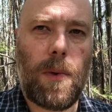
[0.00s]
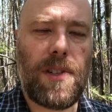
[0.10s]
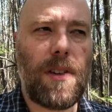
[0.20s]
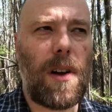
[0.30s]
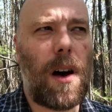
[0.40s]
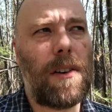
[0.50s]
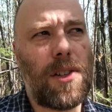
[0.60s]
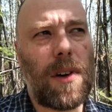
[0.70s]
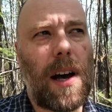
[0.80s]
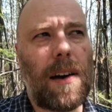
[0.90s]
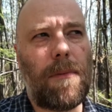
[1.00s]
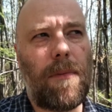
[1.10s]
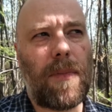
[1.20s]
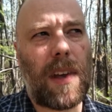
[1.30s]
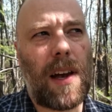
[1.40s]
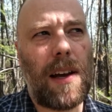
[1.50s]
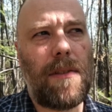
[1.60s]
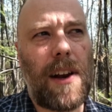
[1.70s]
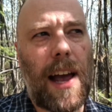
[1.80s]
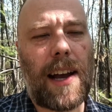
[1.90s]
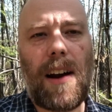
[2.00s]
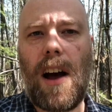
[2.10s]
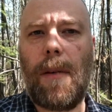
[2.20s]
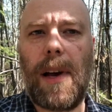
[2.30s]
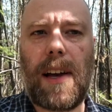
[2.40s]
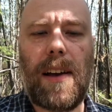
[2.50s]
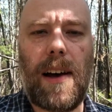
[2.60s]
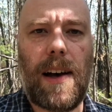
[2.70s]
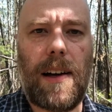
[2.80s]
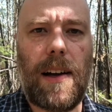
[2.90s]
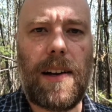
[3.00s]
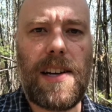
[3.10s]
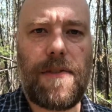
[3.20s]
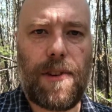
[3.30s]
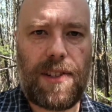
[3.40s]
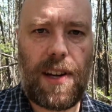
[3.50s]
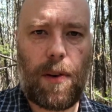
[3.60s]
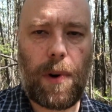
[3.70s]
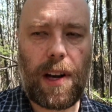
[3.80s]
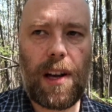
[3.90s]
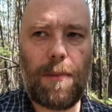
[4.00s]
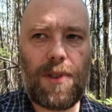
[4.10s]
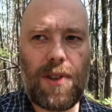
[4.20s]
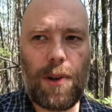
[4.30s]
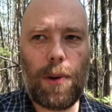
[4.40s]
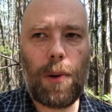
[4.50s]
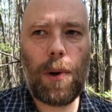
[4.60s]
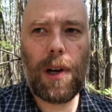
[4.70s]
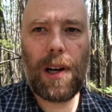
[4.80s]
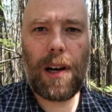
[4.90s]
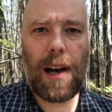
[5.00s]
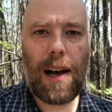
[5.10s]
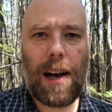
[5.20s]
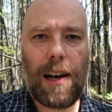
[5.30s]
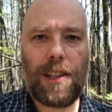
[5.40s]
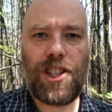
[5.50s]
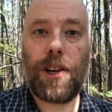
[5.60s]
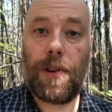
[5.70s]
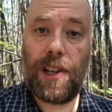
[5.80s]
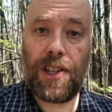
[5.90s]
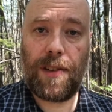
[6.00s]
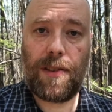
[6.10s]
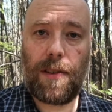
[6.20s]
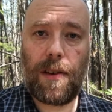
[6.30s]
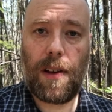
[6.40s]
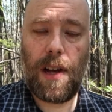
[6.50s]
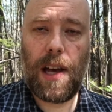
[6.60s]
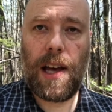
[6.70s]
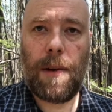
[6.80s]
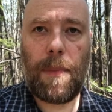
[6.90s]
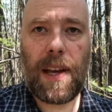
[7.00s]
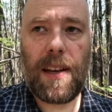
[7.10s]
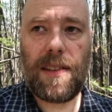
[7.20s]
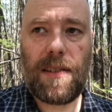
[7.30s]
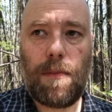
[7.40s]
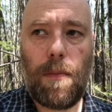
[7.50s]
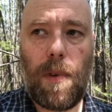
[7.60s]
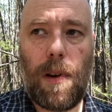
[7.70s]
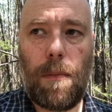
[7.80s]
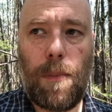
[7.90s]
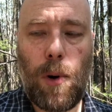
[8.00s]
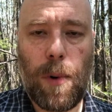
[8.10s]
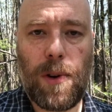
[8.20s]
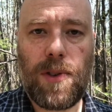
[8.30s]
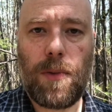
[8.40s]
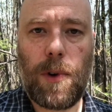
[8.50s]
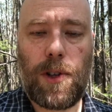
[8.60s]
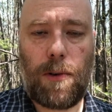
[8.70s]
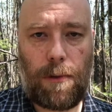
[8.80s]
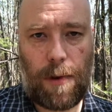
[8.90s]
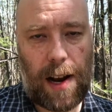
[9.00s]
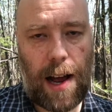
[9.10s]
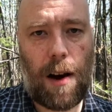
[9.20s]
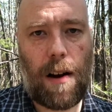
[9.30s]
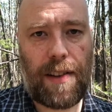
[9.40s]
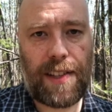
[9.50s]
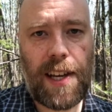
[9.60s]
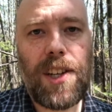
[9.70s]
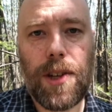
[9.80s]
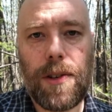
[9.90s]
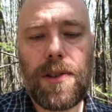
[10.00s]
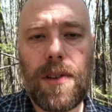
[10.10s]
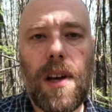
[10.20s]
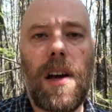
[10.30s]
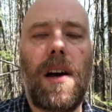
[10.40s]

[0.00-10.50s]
We've also got kind of an economic difference here when it comes to generations. Because boomers, which right now are the teachers,